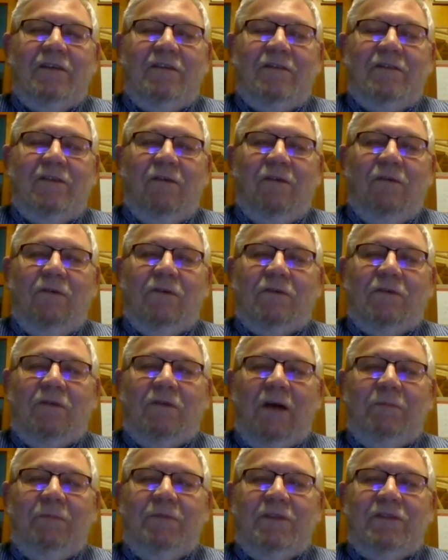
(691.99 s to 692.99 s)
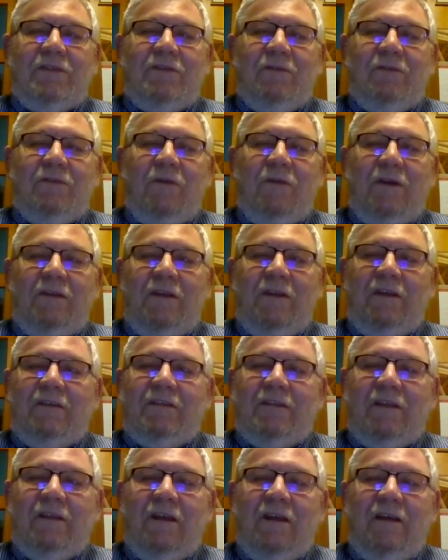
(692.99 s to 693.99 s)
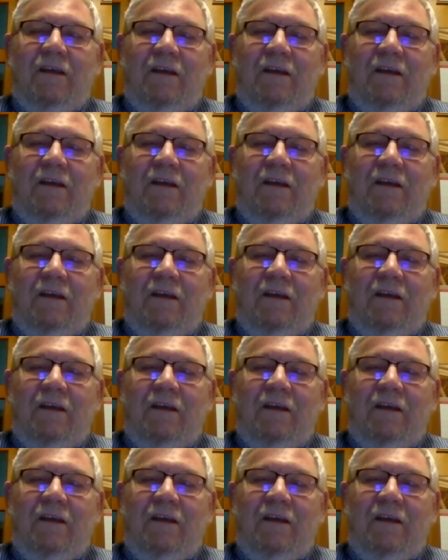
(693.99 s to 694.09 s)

the old crop is the one that's